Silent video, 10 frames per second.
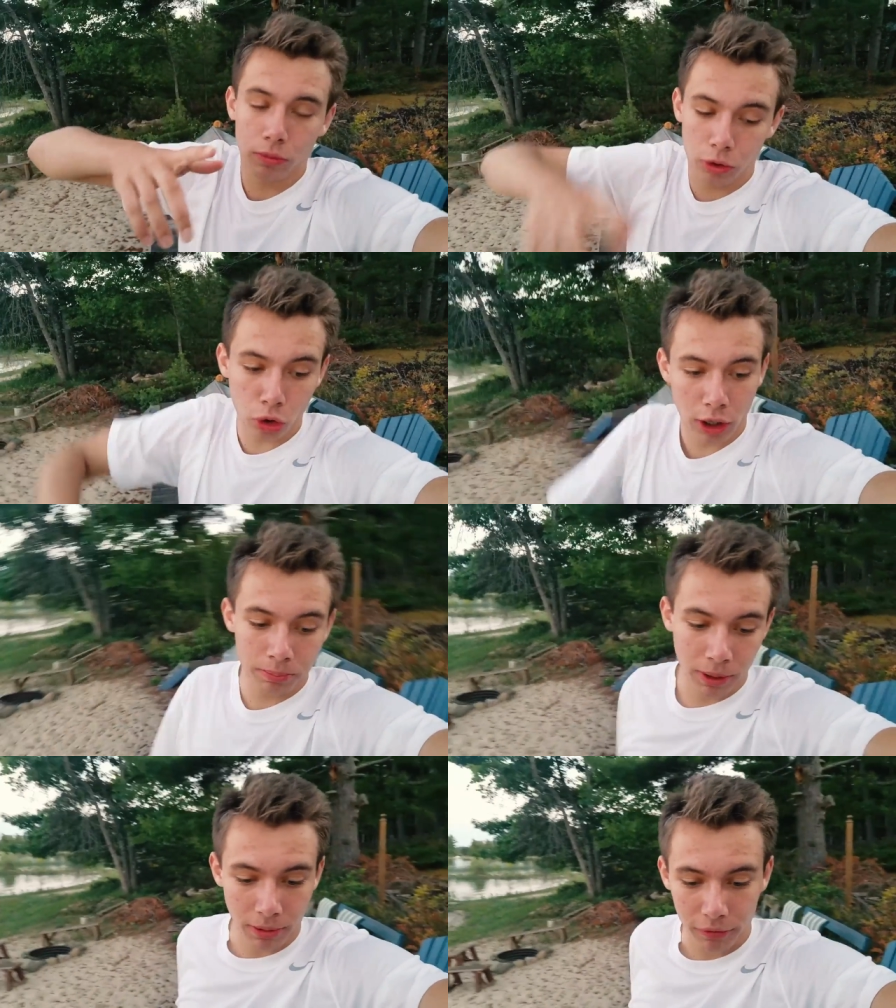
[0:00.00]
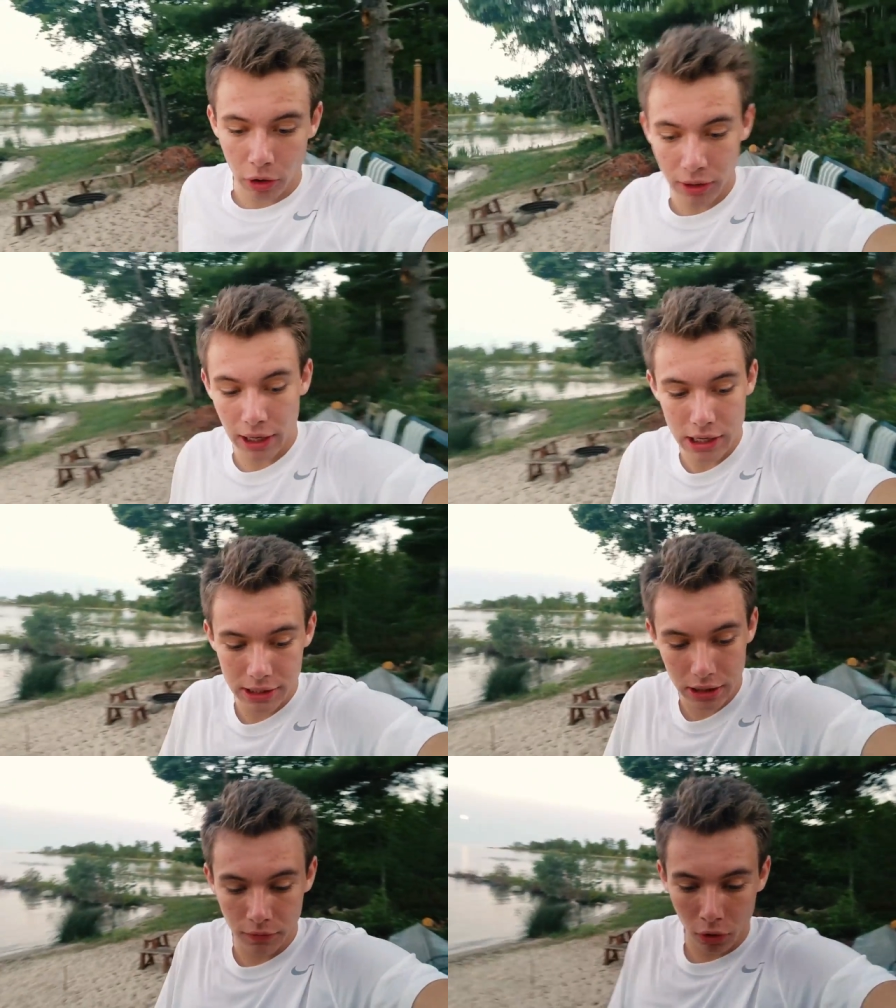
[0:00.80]
thought I'd bring my phone down
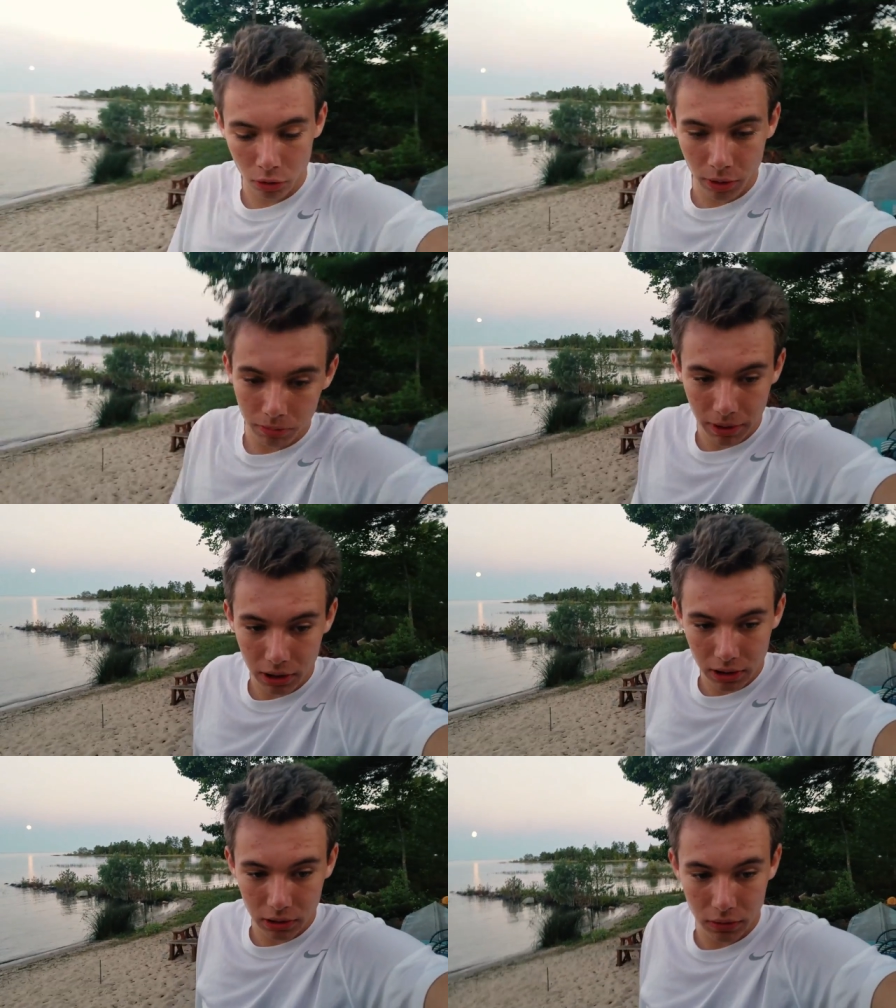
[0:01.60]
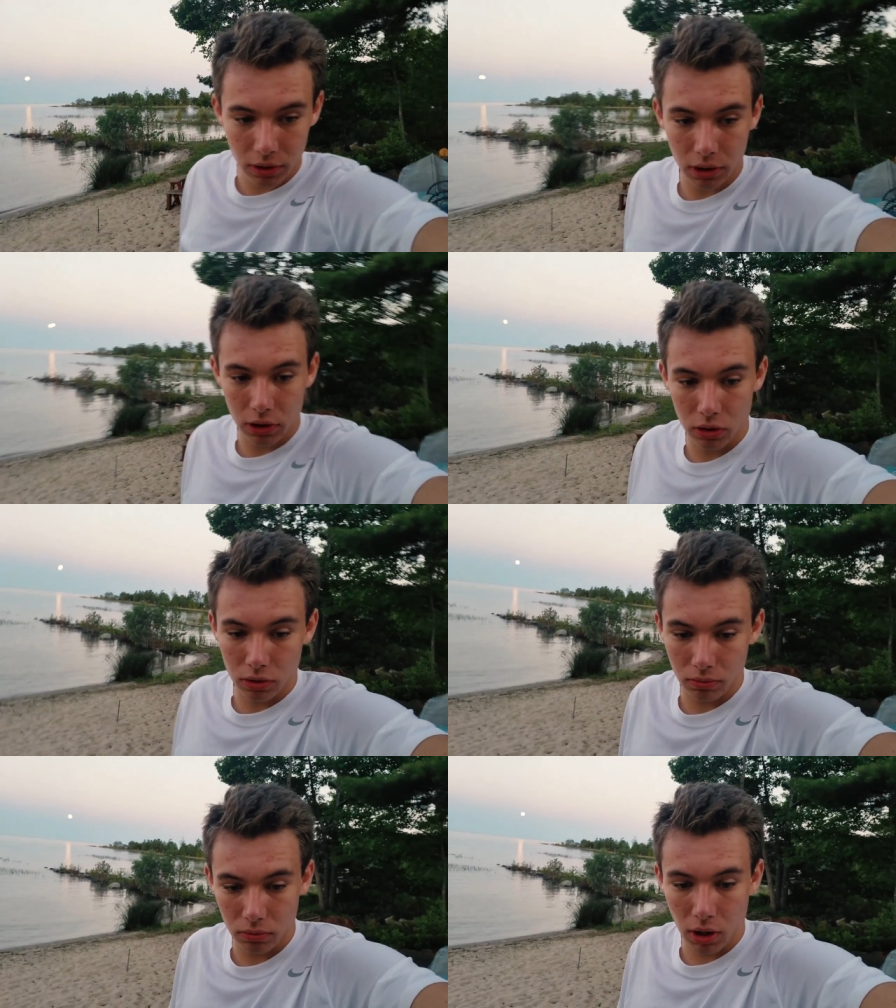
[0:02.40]
instead to vlog with because it's it's
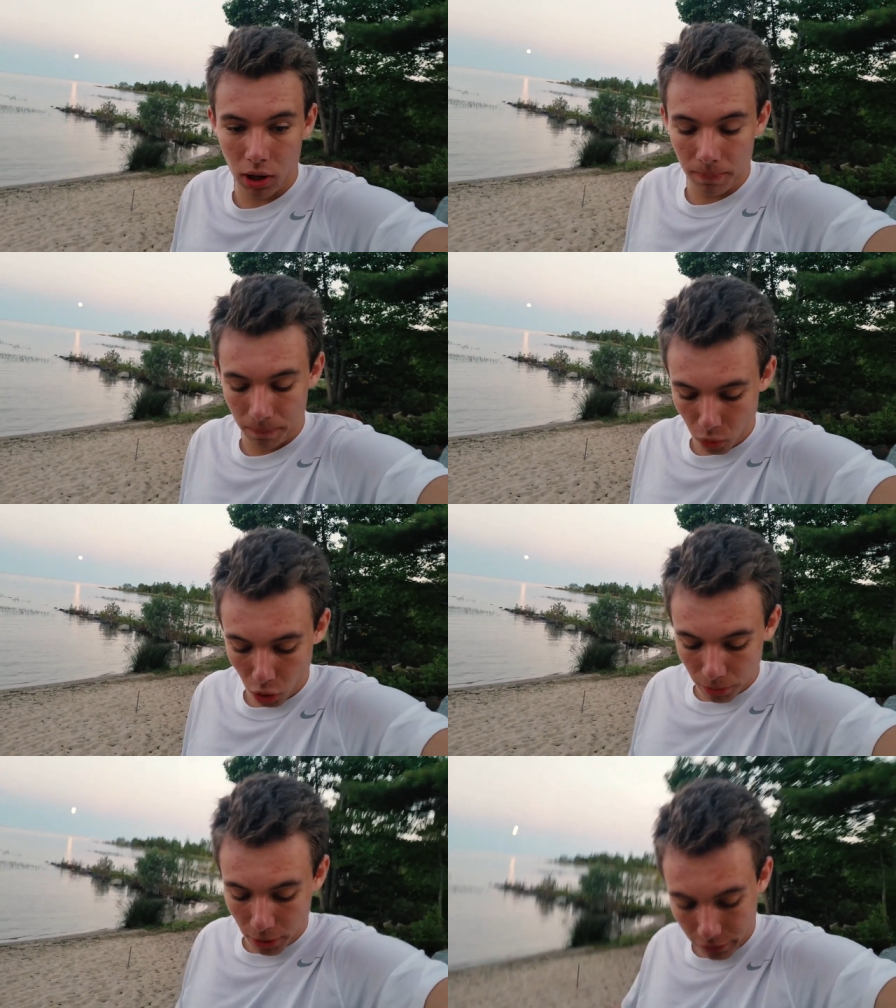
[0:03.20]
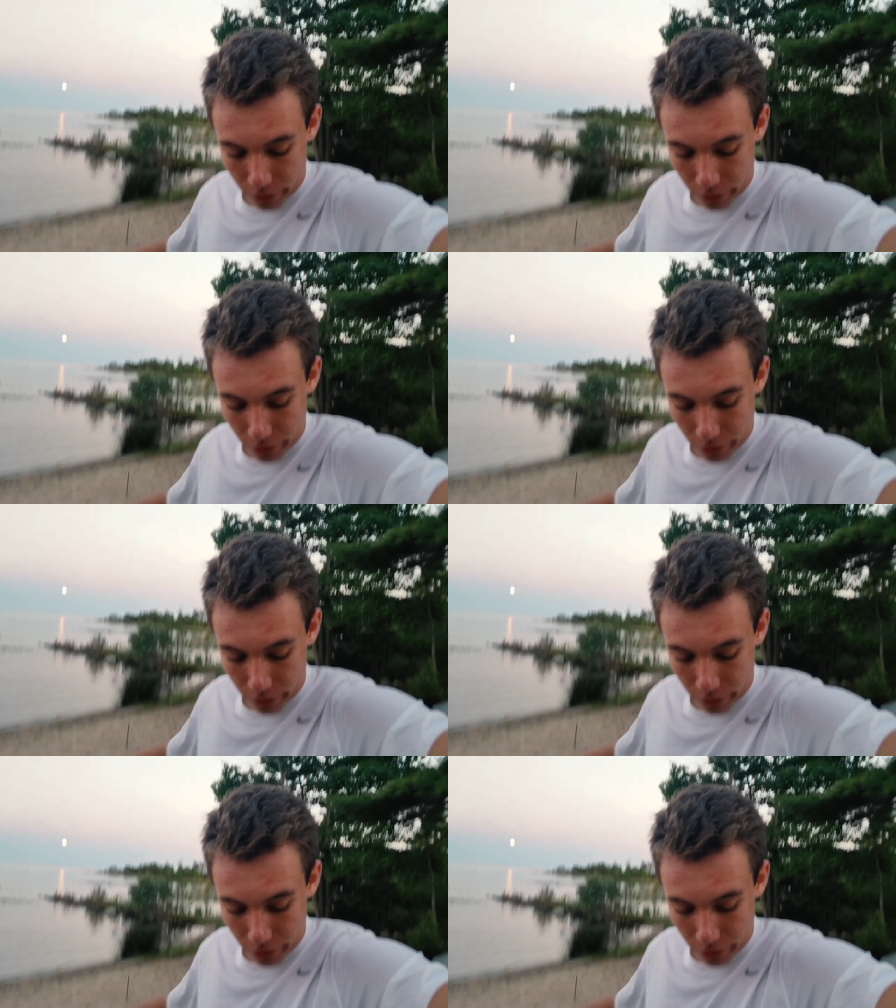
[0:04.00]
um, waterproof.